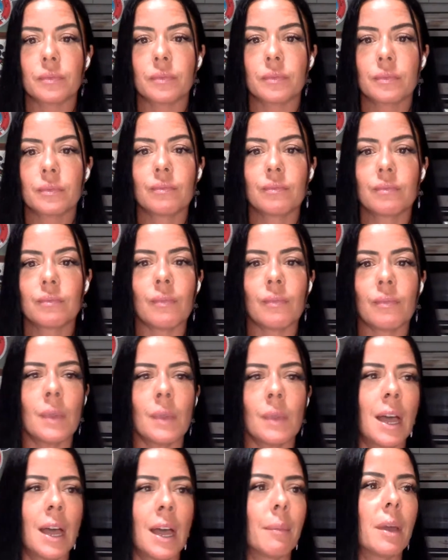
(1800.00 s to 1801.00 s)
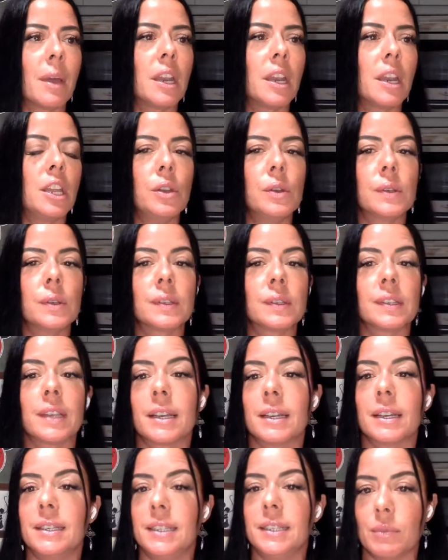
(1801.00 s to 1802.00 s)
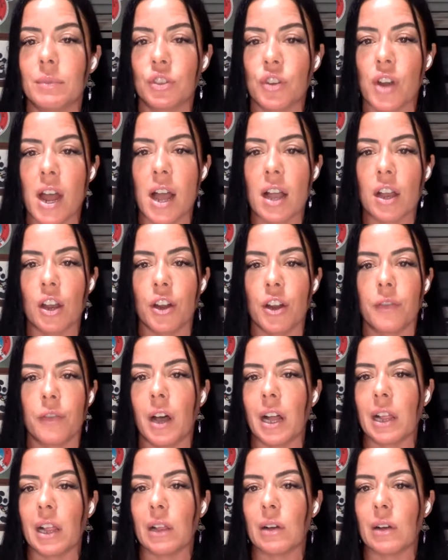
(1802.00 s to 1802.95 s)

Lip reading: I'm going to use like a DM tracker to follow up on leads.